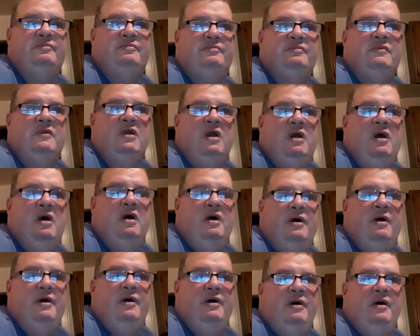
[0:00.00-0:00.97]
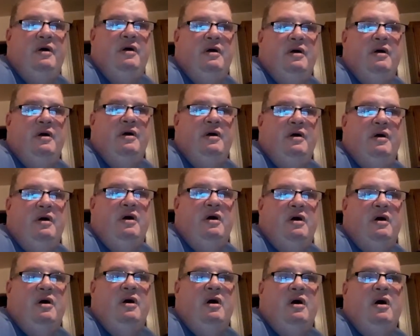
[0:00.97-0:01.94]
How are you doing there,
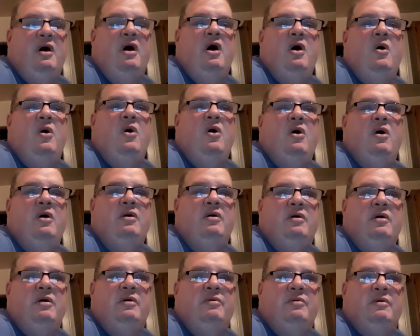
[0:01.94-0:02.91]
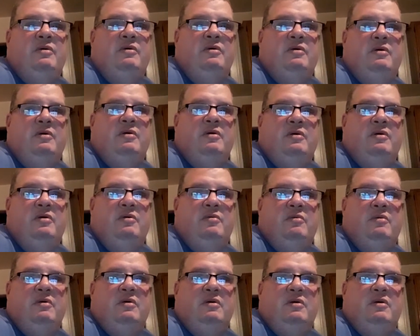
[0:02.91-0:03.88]
Pitbull? How are you making out
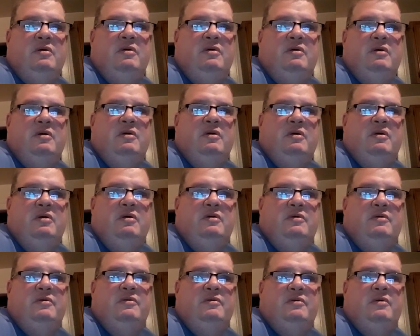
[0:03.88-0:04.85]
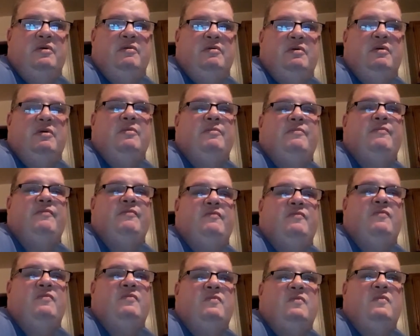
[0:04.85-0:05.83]
with Nona
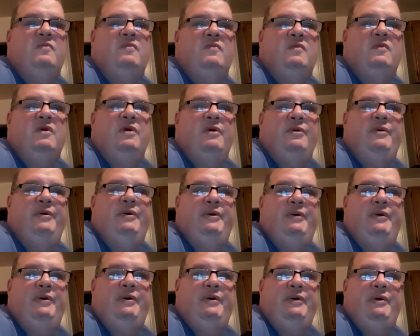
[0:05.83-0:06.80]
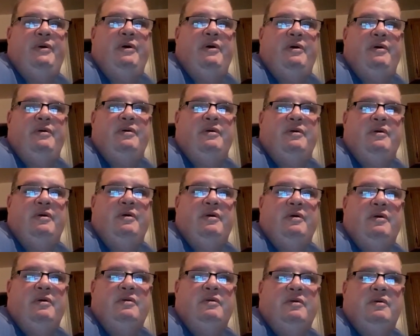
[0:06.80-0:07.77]
Grace? Thank you so much for stopping
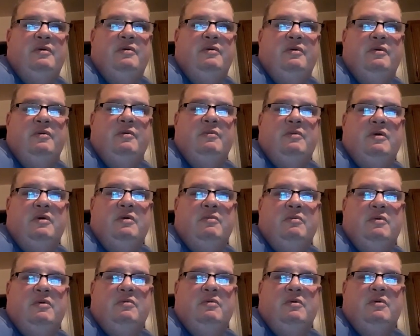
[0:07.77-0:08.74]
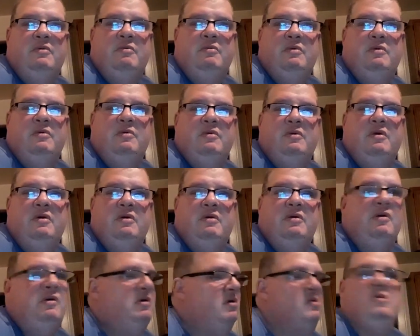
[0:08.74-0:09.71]
by. It's really been
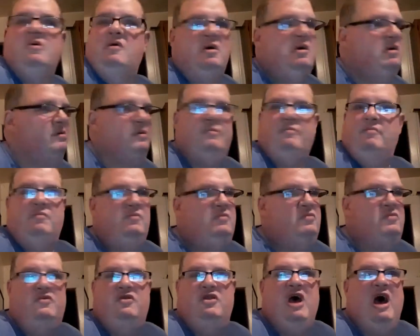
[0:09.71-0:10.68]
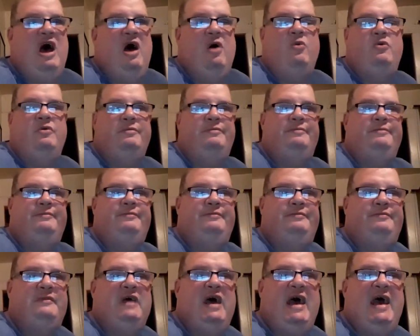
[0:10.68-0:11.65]
a pleasure. No,
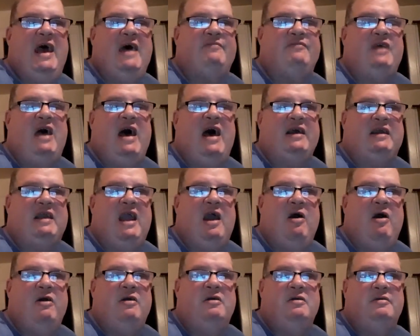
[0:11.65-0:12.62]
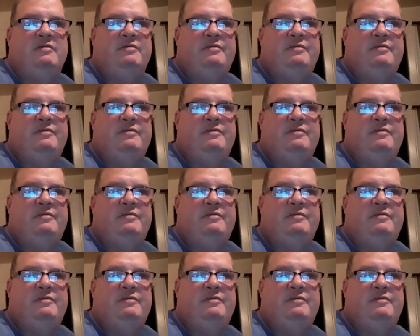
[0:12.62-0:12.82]
I have not, Karen.